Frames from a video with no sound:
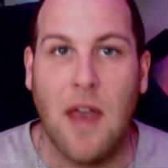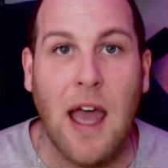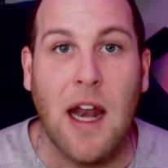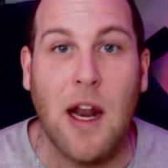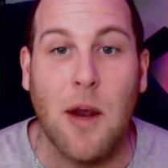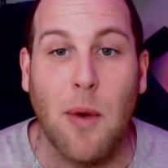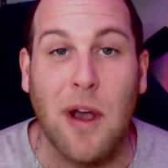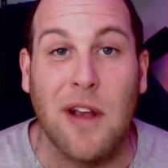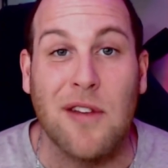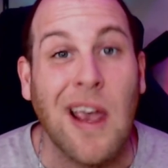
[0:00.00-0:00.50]

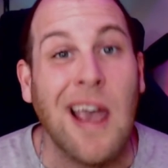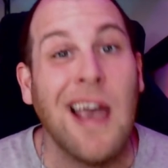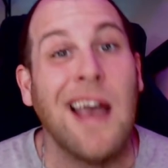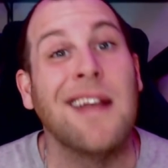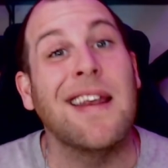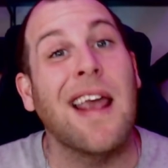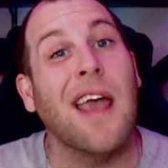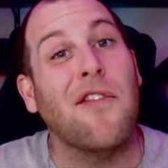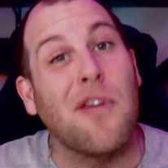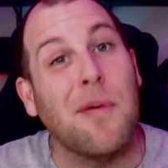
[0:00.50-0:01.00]
Anyways,
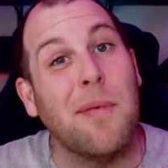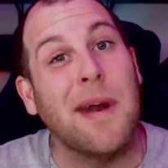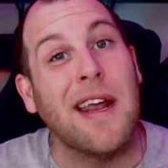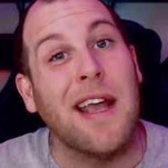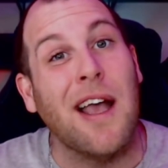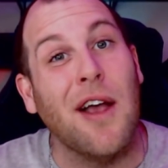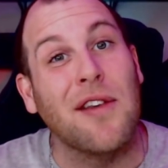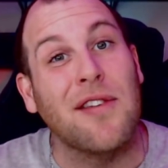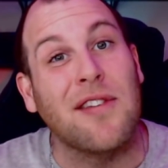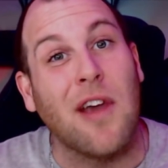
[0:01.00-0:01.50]
to
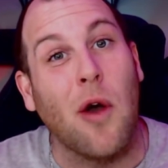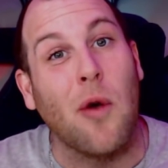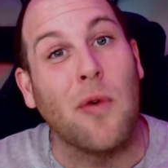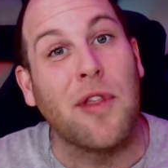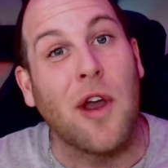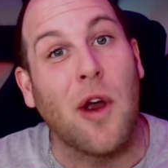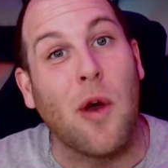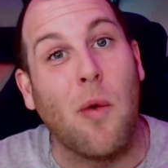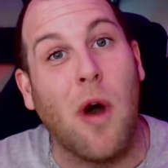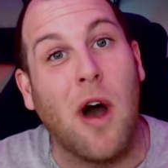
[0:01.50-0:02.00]
everybody else
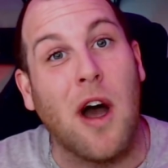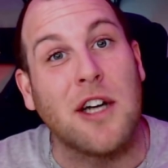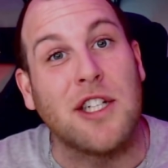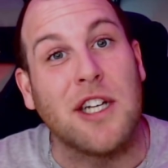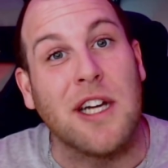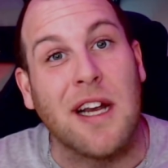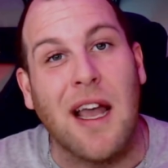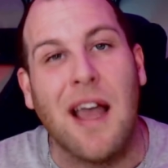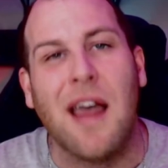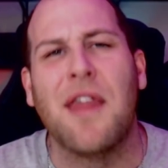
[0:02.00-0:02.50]
out there
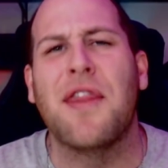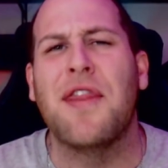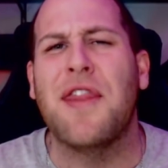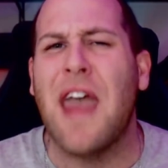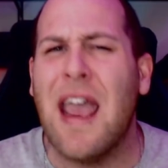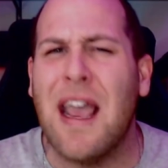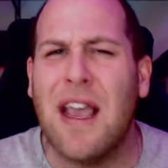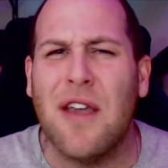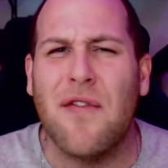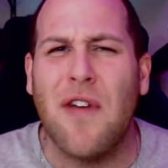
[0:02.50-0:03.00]
watching,
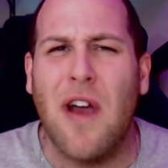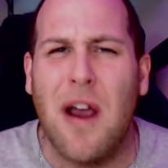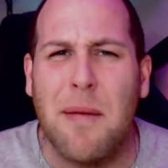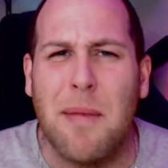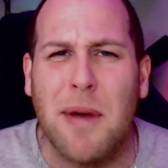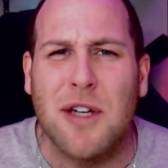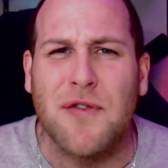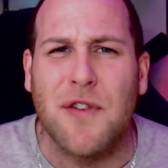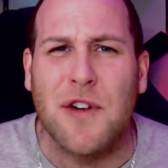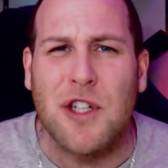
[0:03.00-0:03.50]
thank you
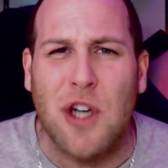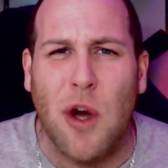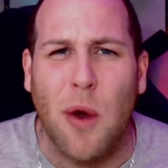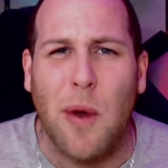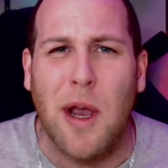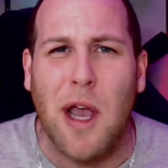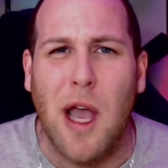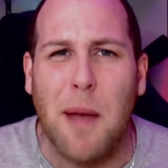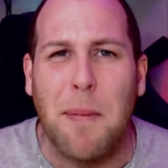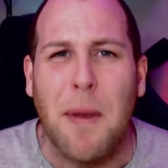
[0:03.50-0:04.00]
very much for
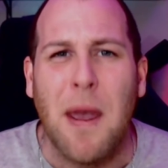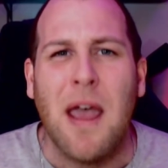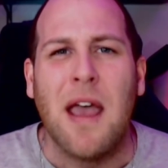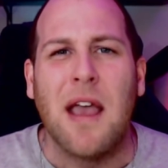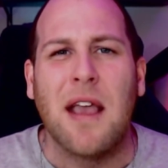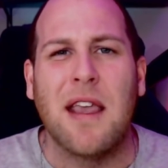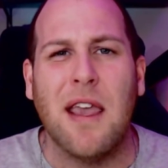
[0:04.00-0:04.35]
showing up.